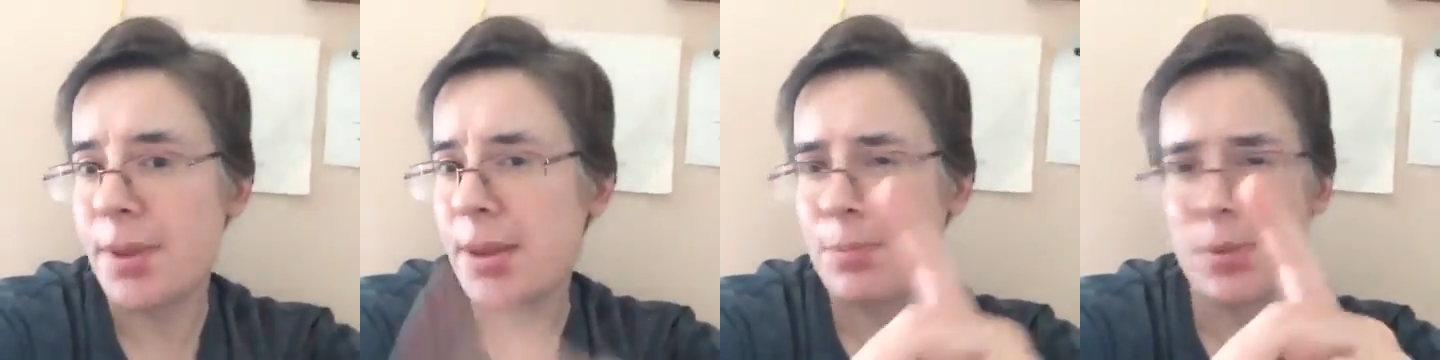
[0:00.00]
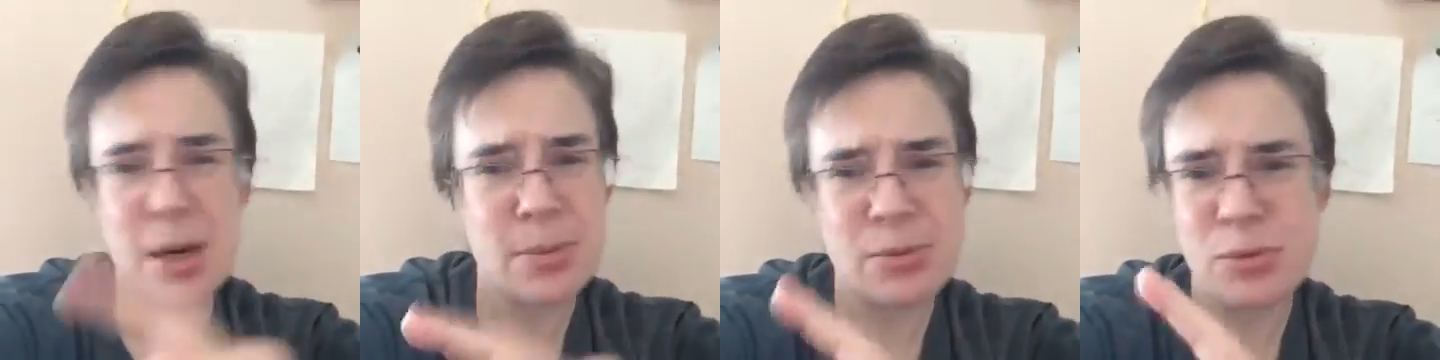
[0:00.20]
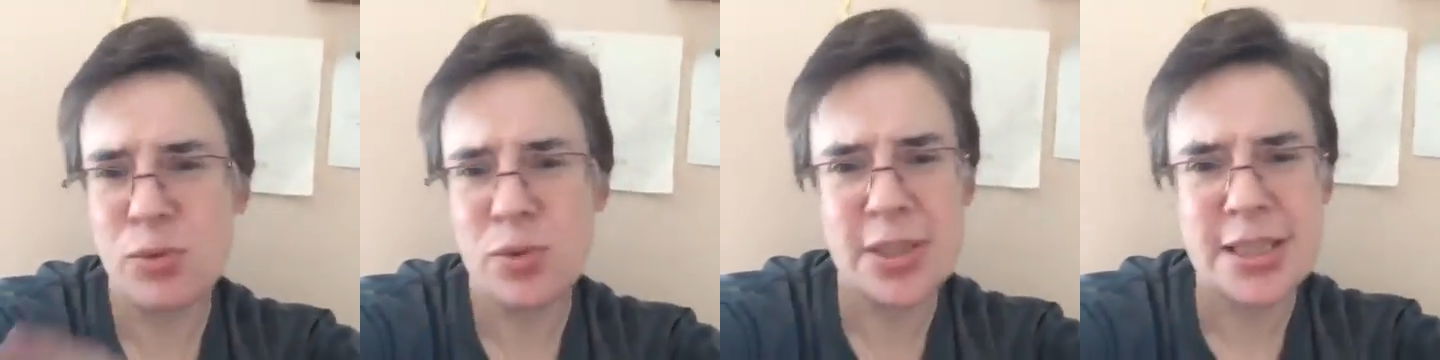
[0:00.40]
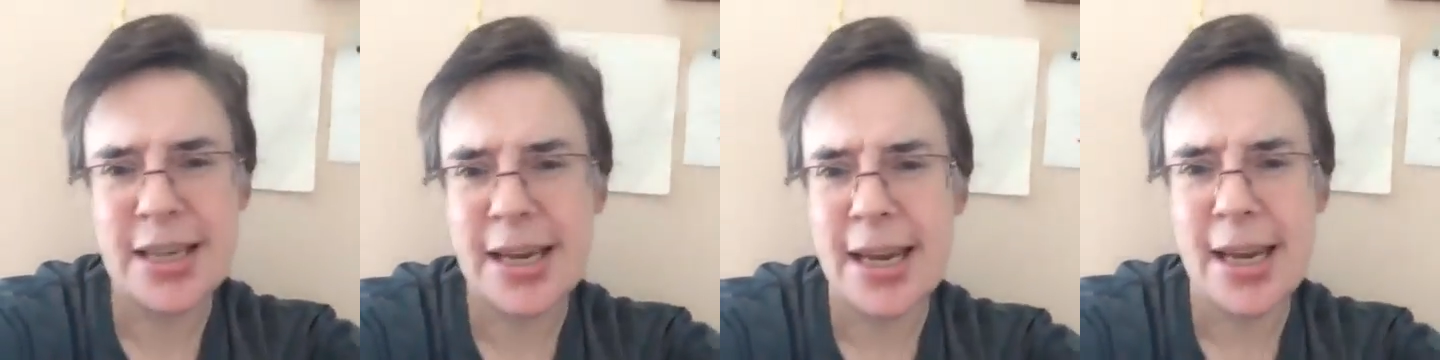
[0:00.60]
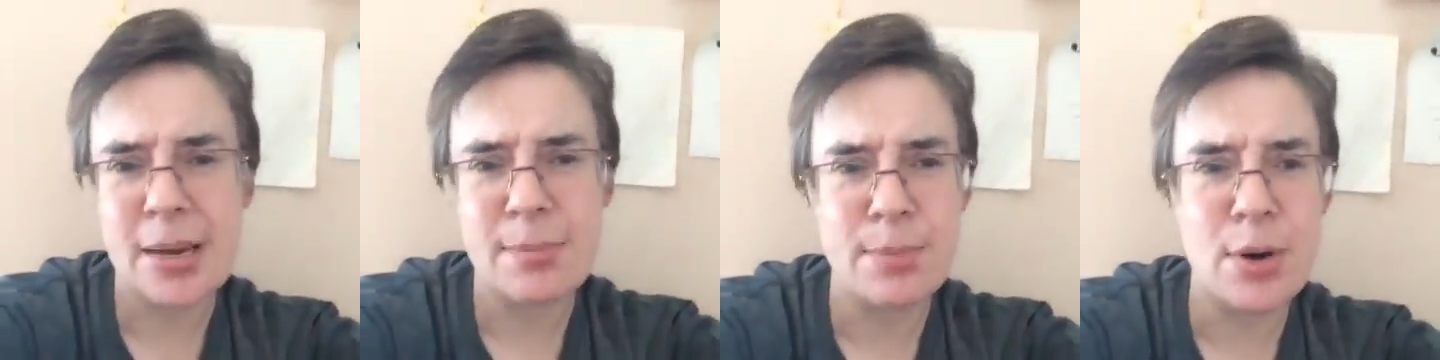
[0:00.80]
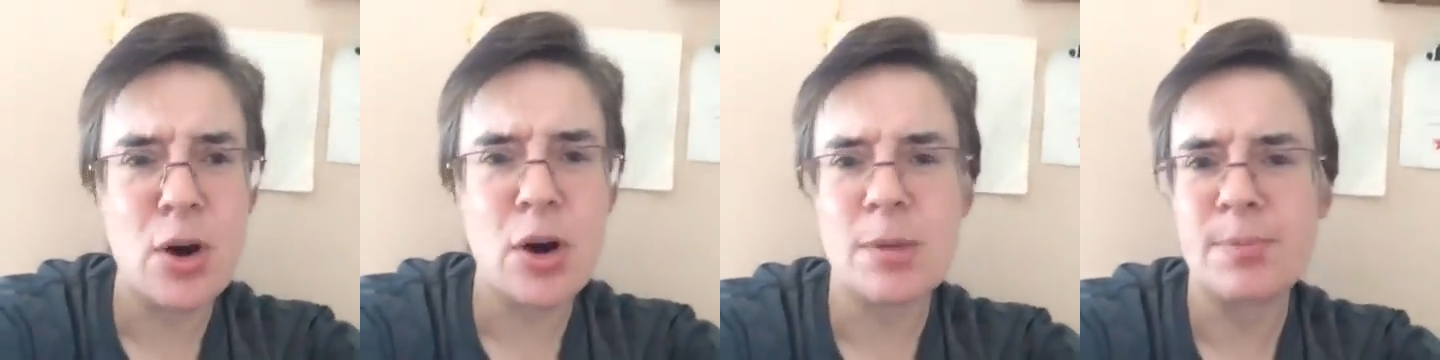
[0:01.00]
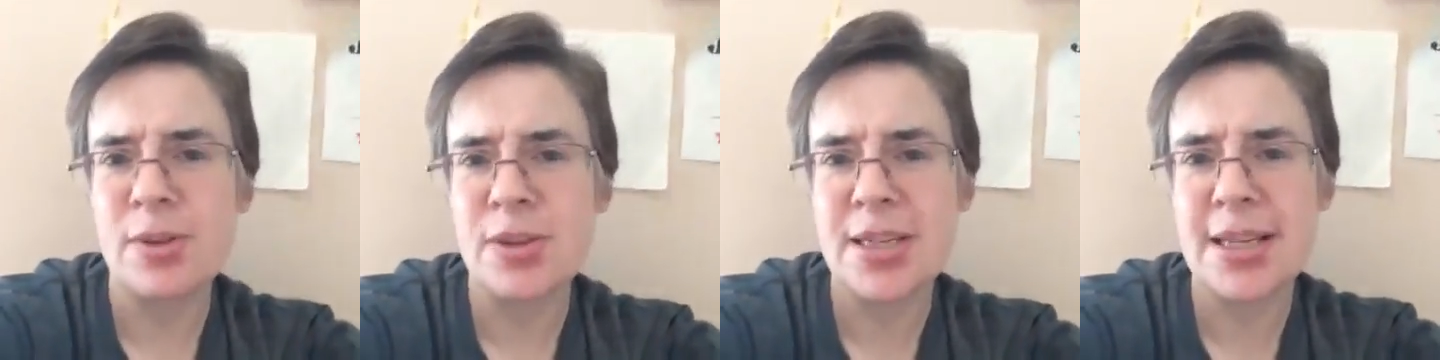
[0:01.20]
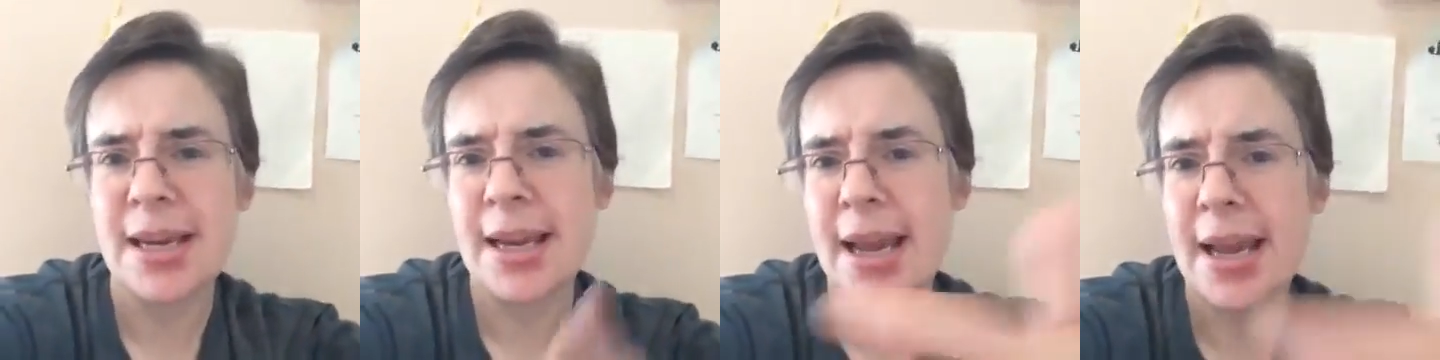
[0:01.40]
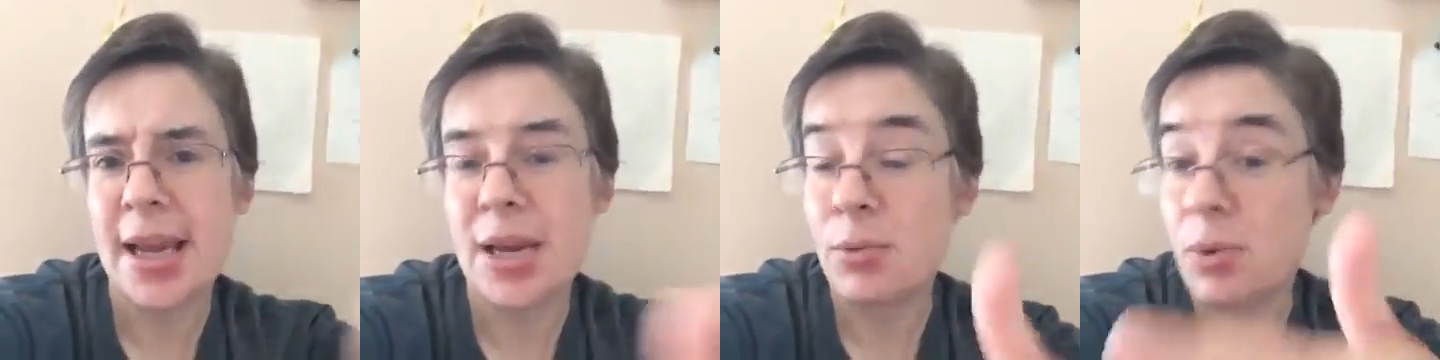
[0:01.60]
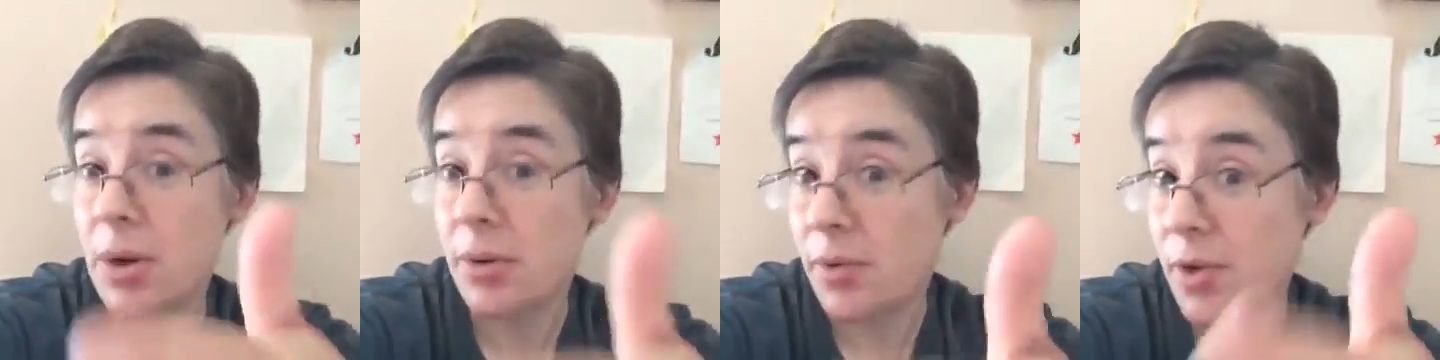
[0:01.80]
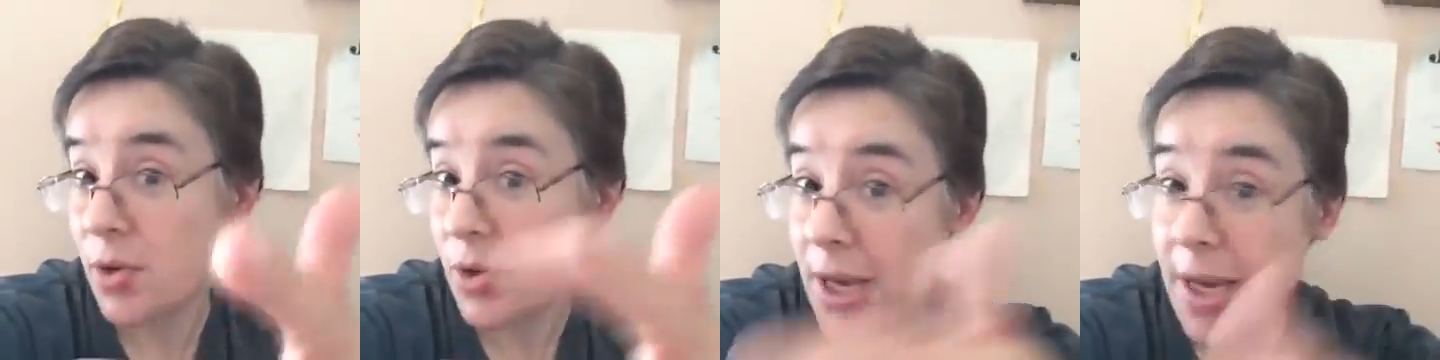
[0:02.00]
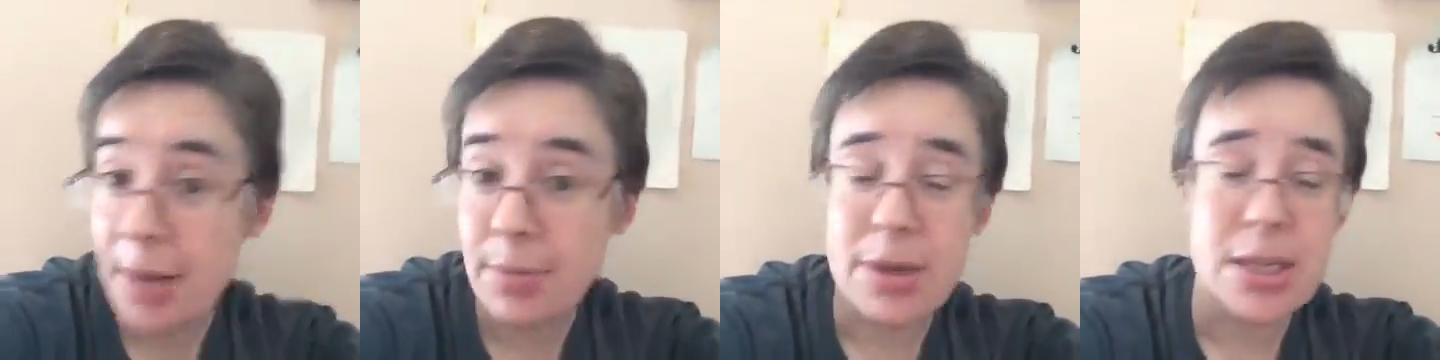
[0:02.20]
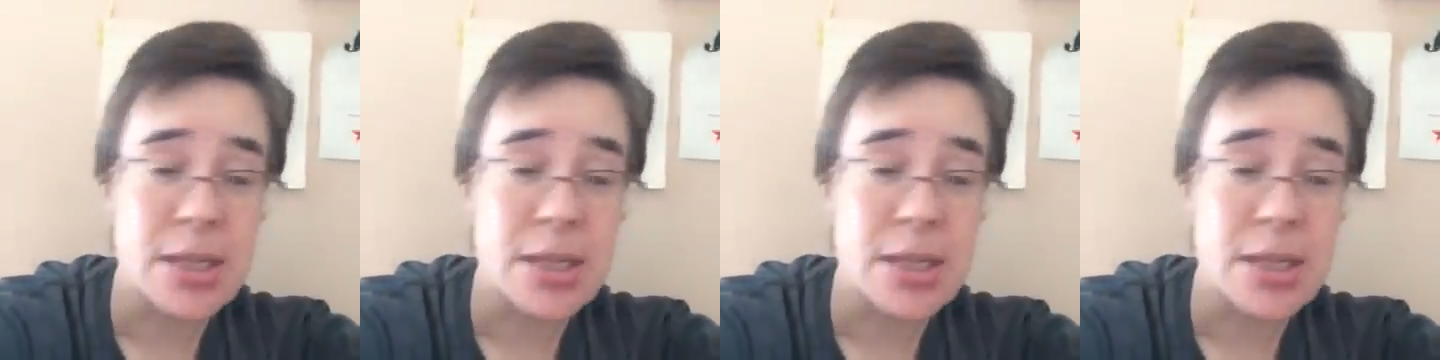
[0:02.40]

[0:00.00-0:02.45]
they probably wouldn't say, hey, Barb. They'll say, hey, whatever your name